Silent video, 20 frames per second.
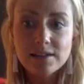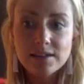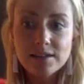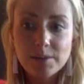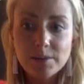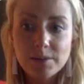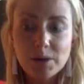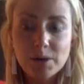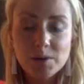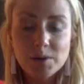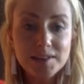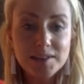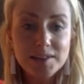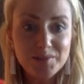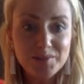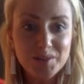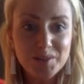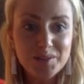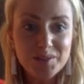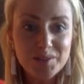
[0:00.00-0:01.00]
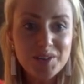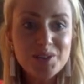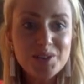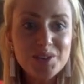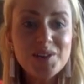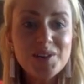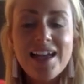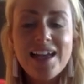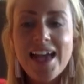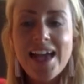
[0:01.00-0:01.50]
here we go, send for
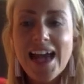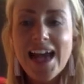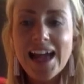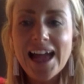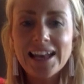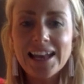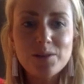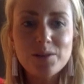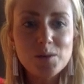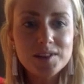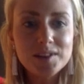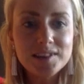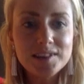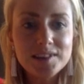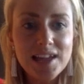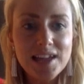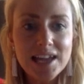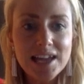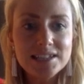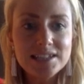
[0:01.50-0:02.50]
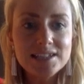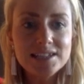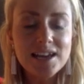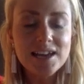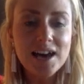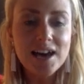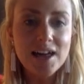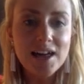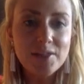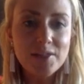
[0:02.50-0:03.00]
review, and it will send
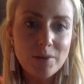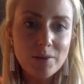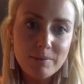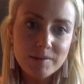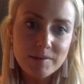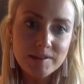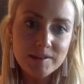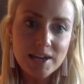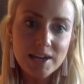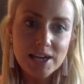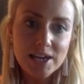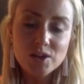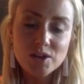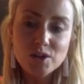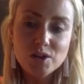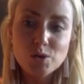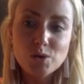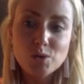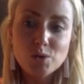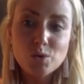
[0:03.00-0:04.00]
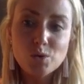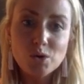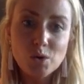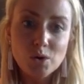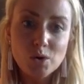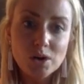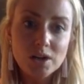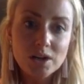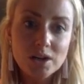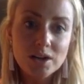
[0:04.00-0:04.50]
the website to
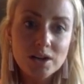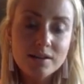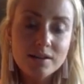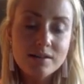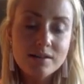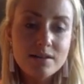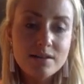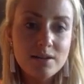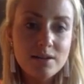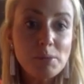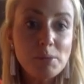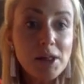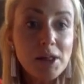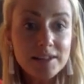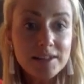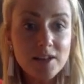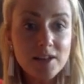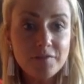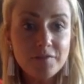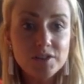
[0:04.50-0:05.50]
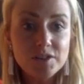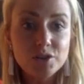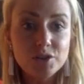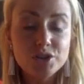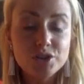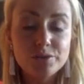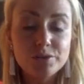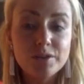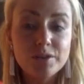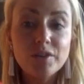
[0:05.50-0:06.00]
your compliance officer
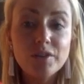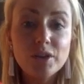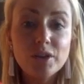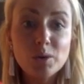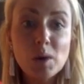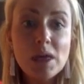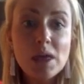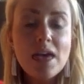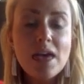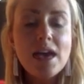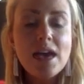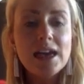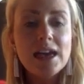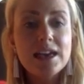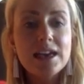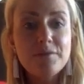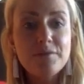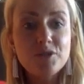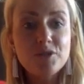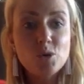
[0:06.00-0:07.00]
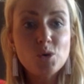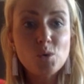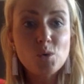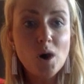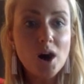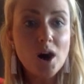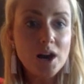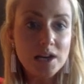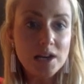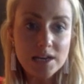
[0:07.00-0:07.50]
to review. If you
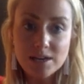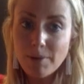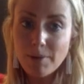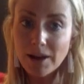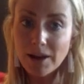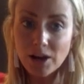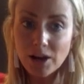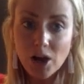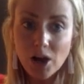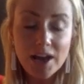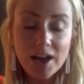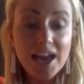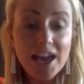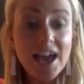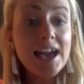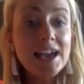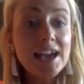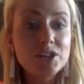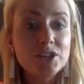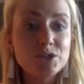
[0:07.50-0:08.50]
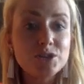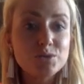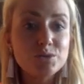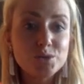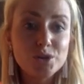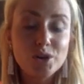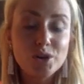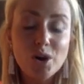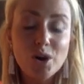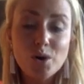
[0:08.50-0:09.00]
are an independent RIA and you do
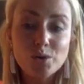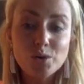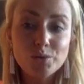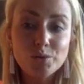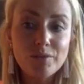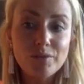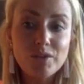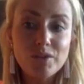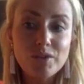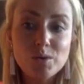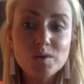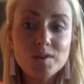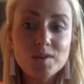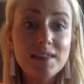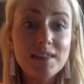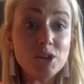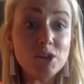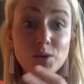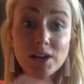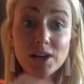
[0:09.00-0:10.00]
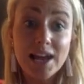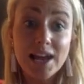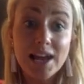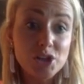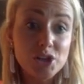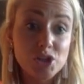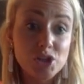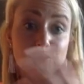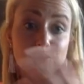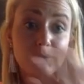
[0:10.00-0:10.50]
your own reviews, then you can
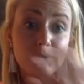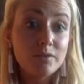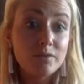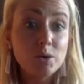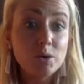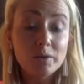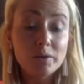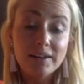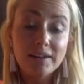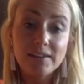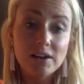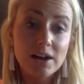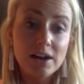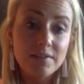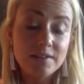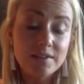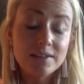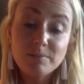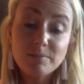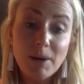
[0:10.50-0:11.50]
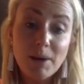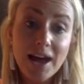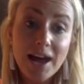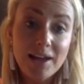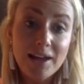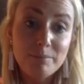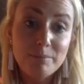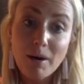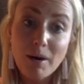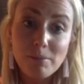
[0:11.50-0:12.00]
actually review it right there on the spot
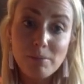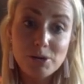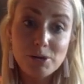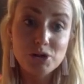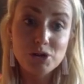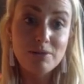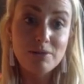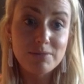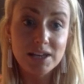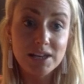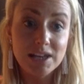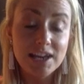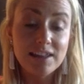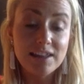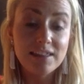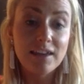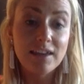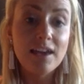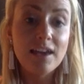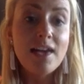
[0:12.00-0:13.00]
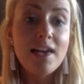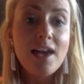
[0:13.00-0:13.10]
and publish immediately.